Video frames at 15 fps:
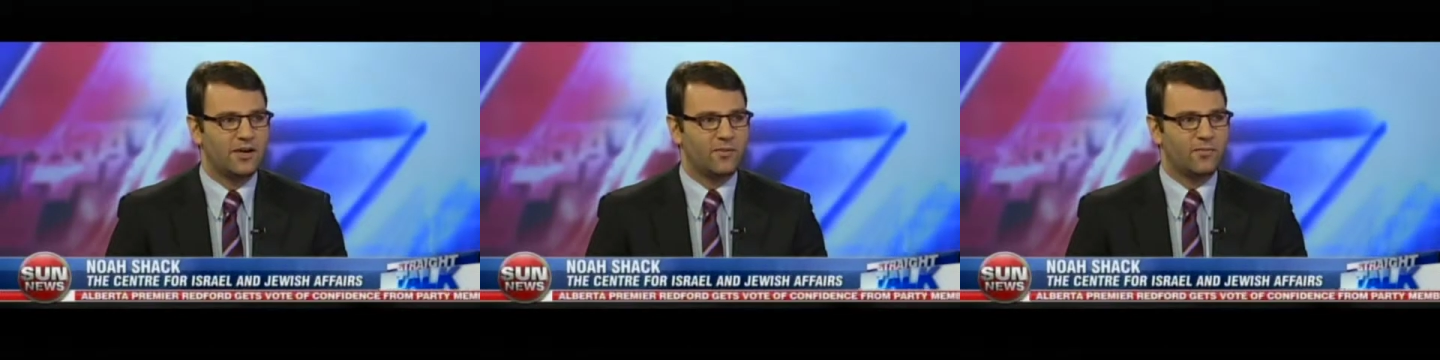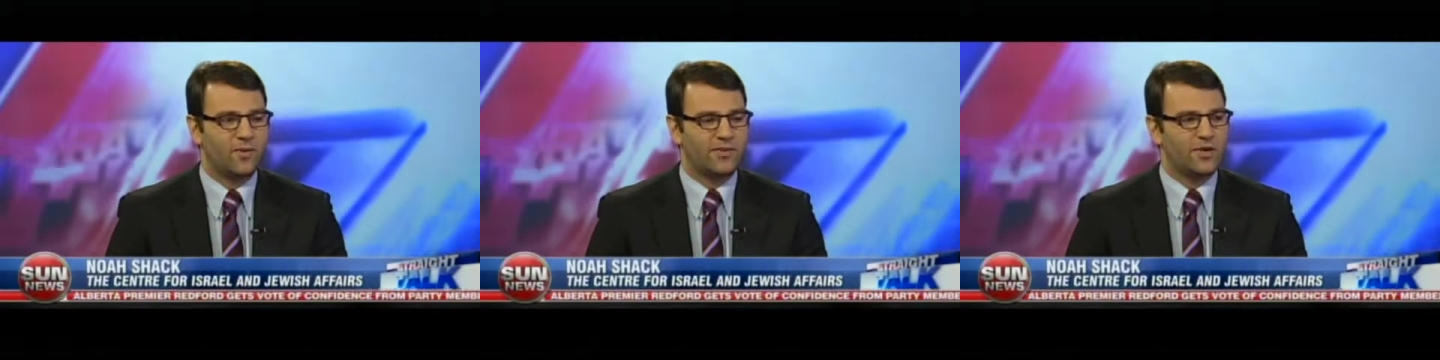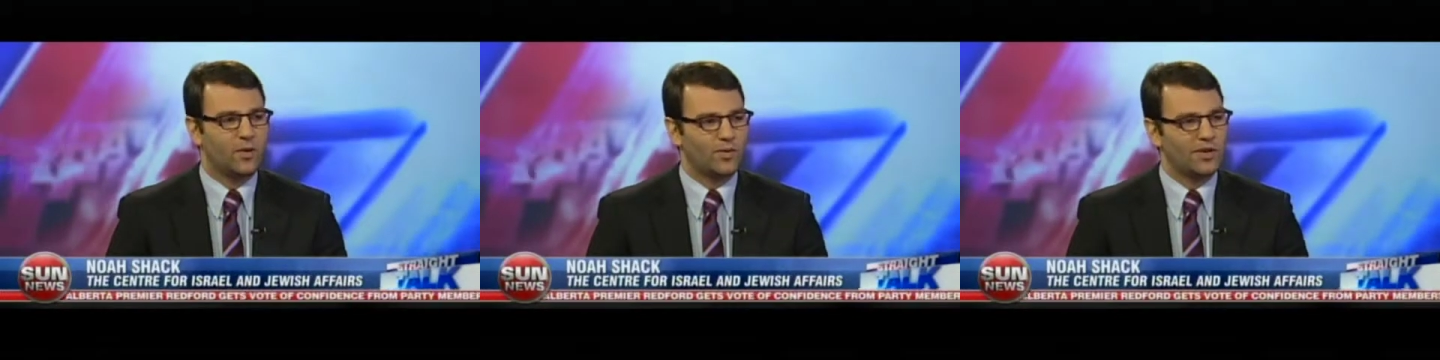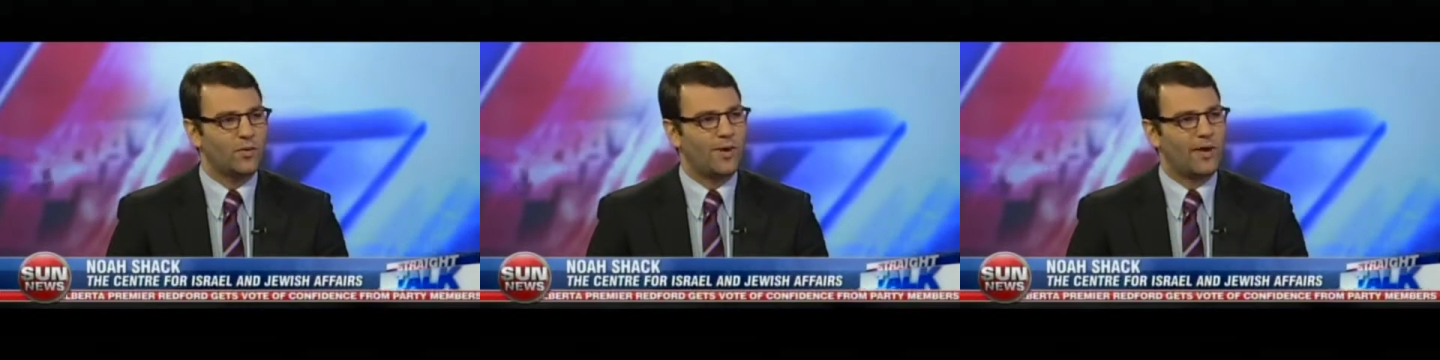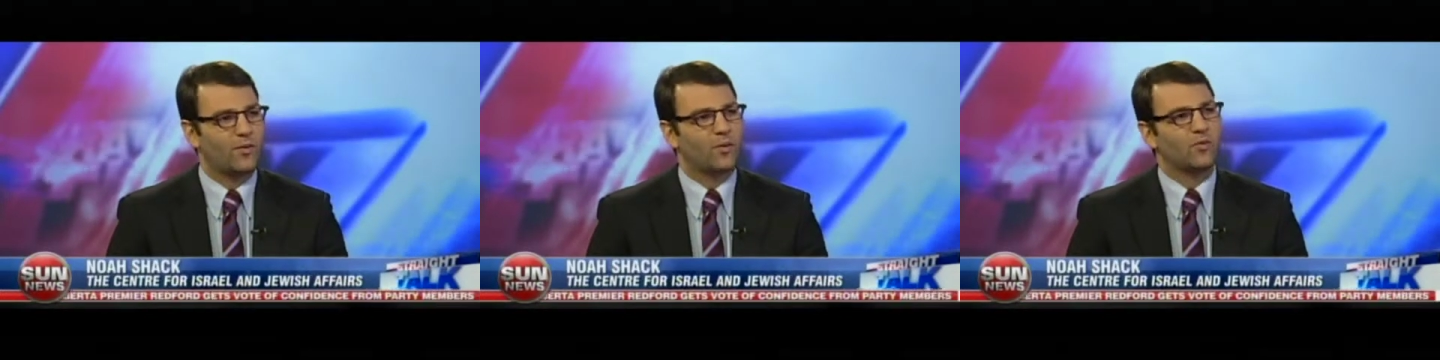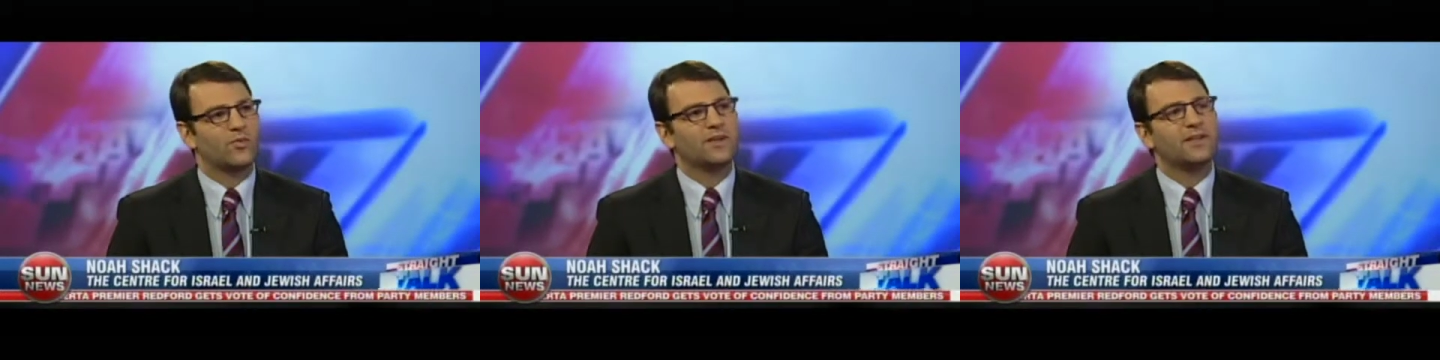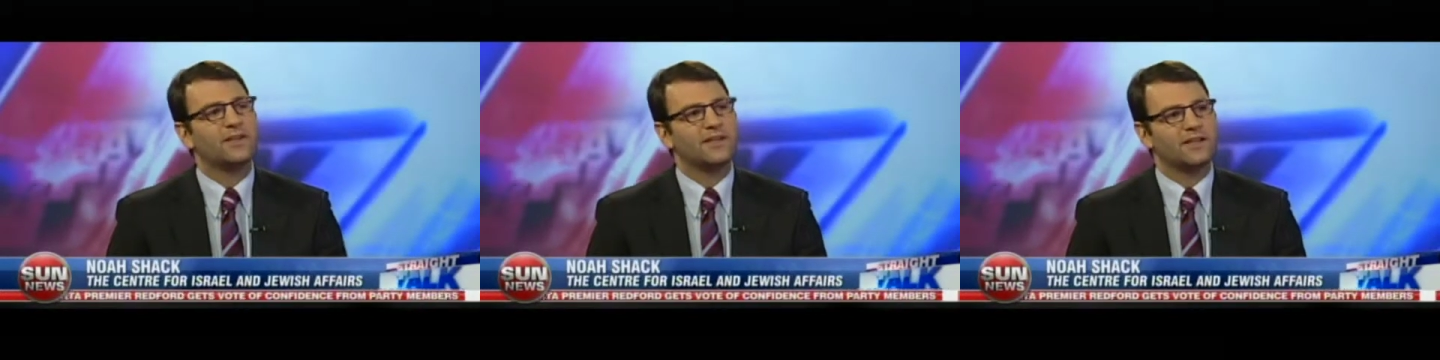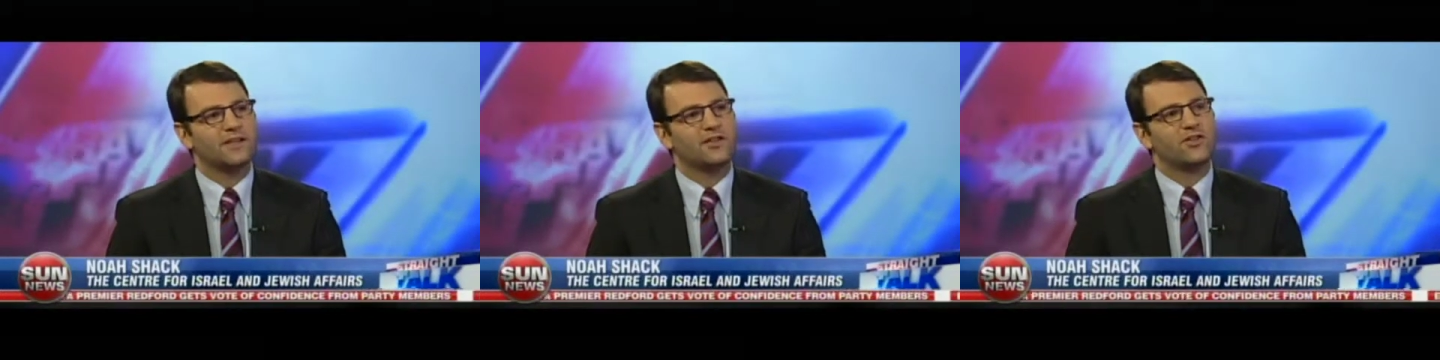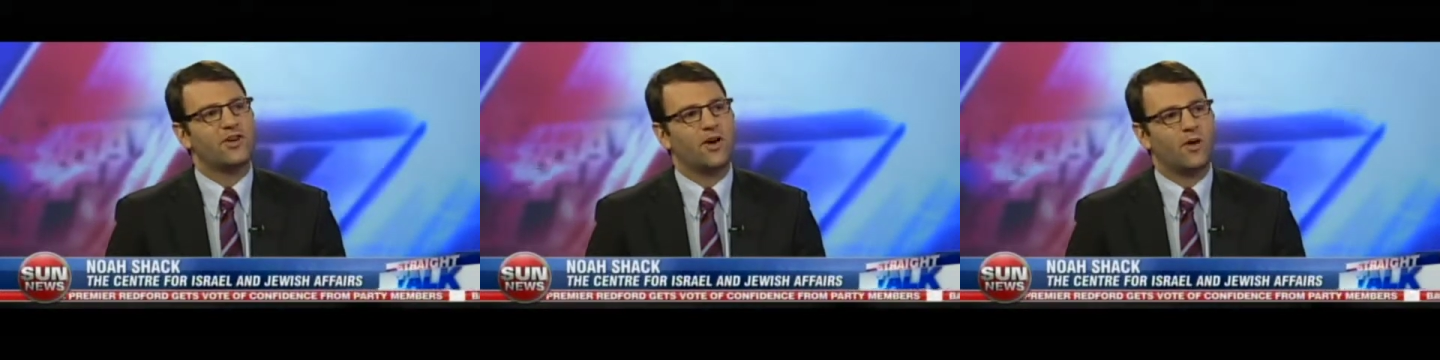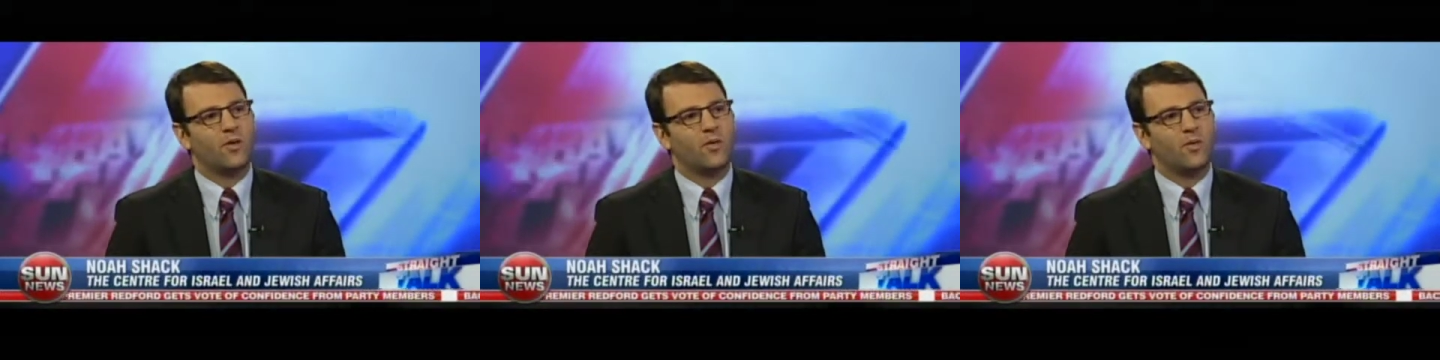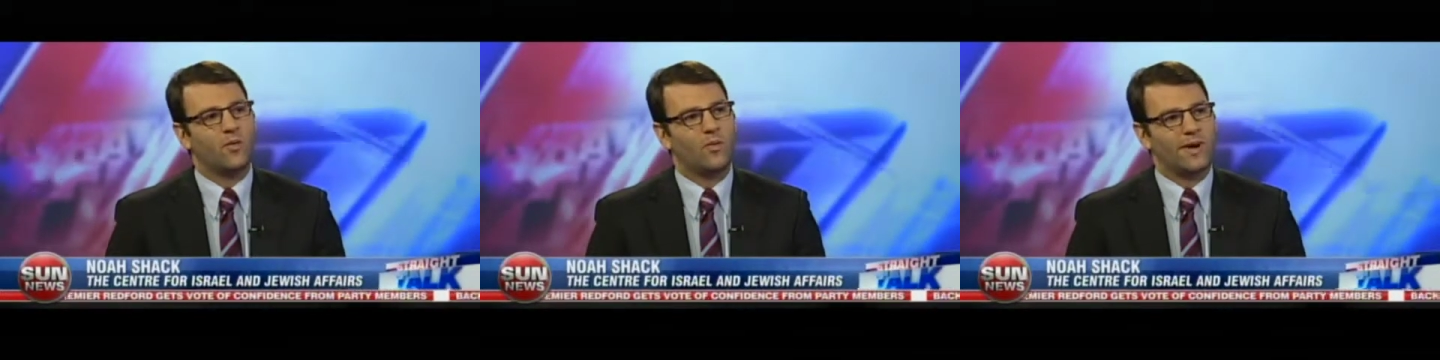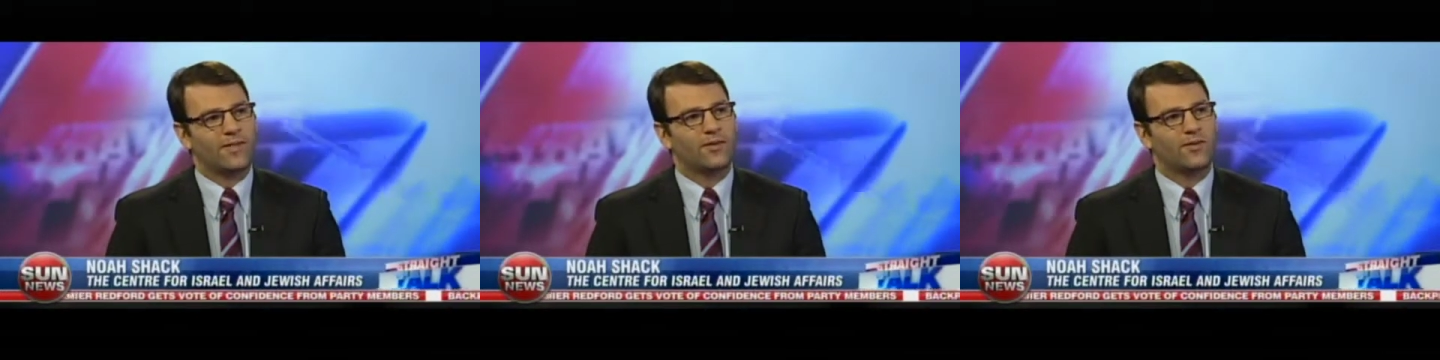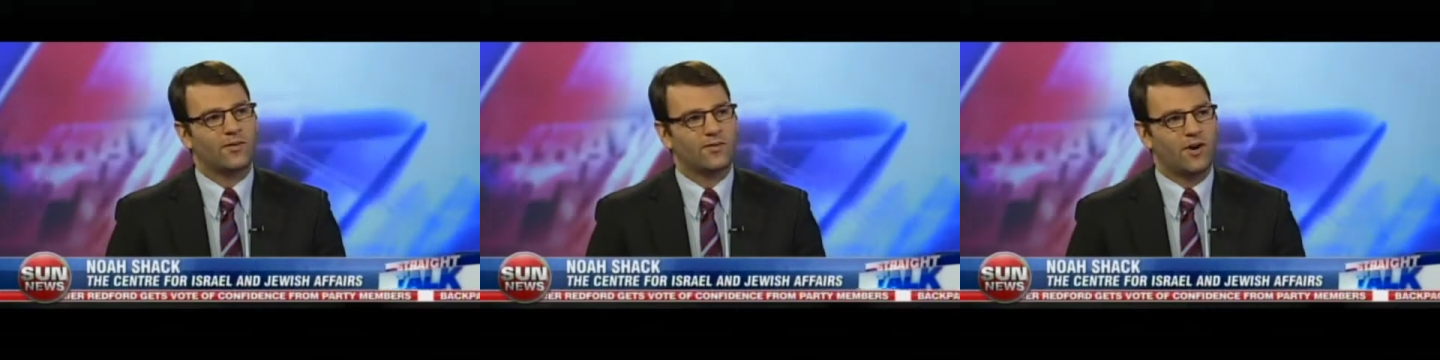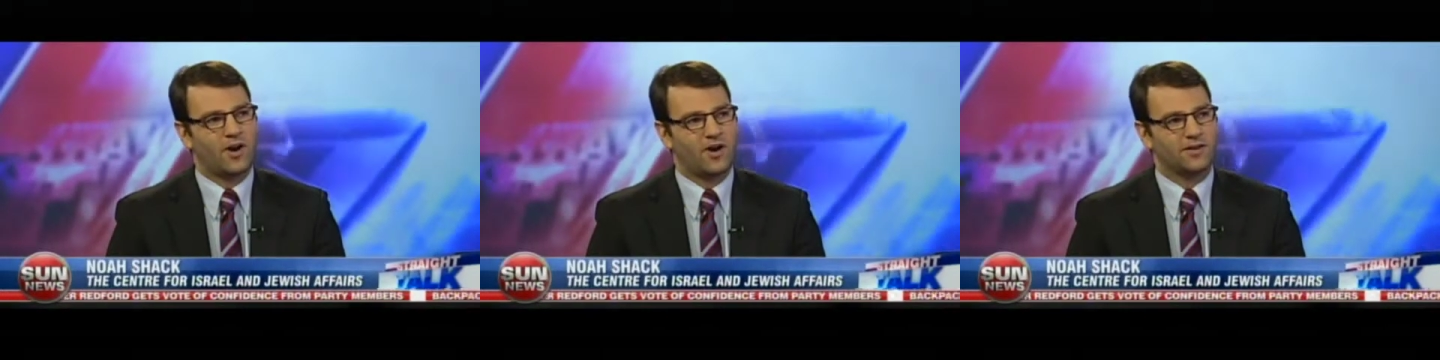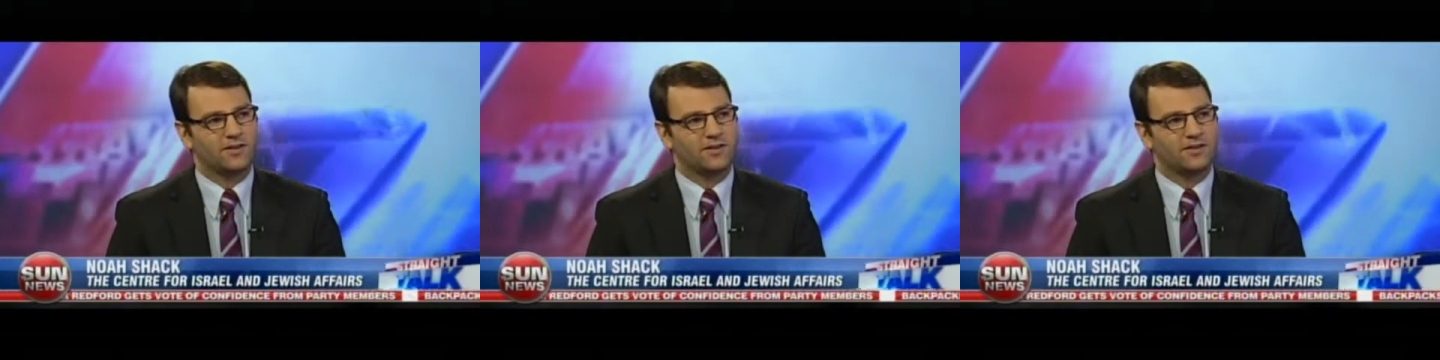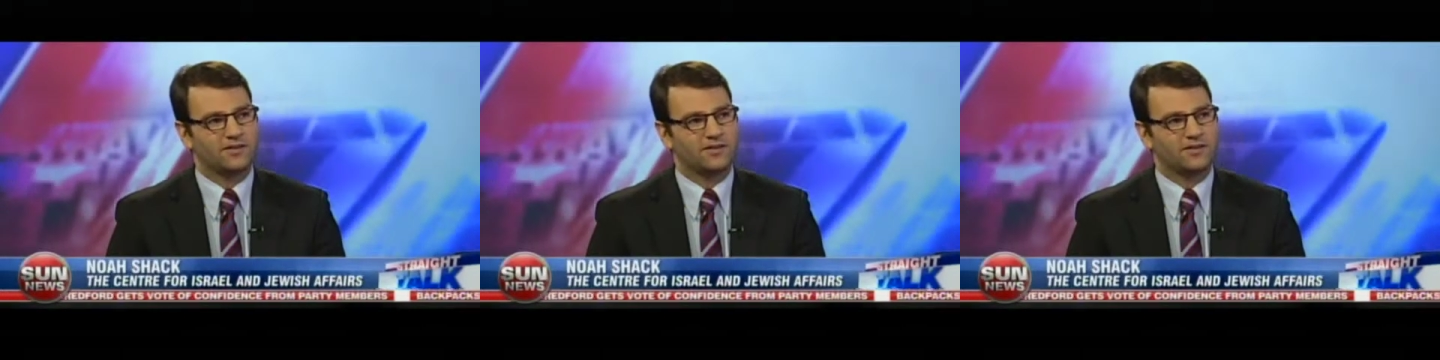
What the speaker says: But the only way we're really going to know whether or not